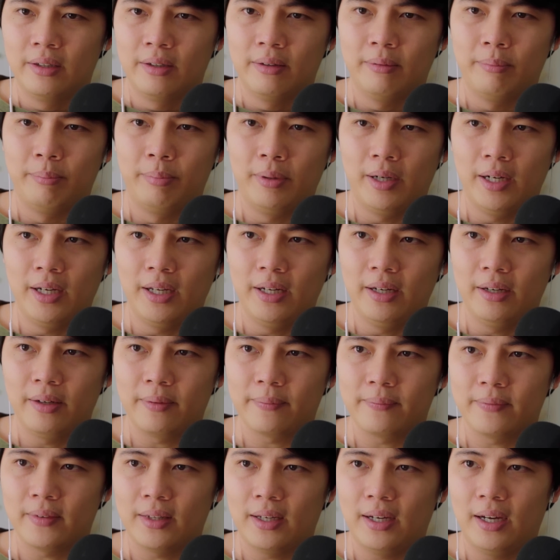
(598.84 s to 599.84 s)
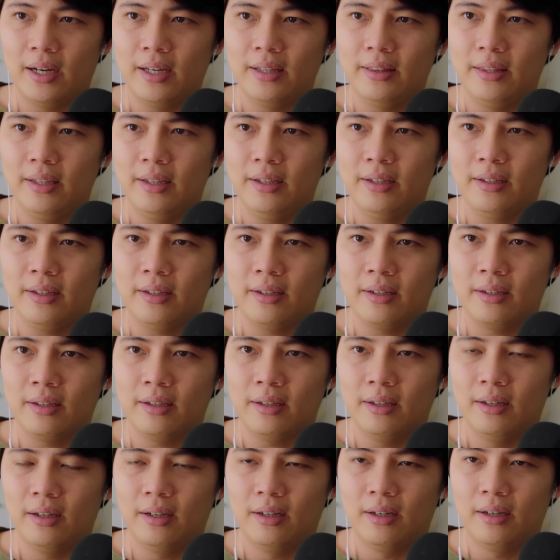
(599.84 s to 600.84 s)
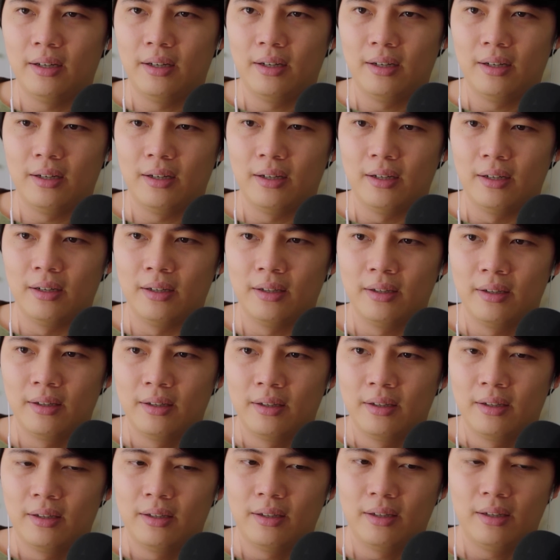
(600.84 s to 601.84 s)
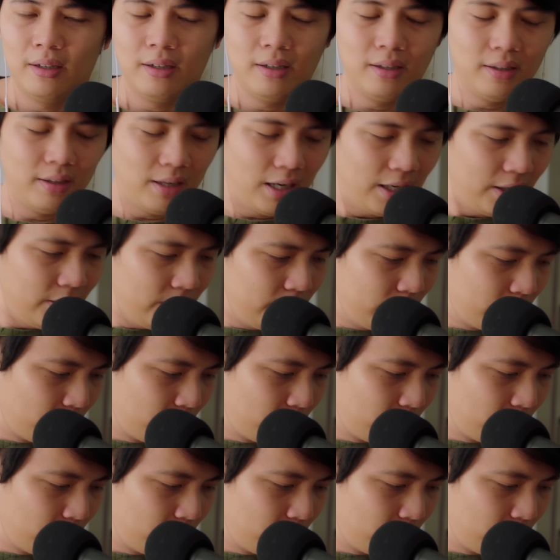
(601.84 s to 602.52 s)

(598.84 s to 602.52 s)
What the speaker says: But I think I don't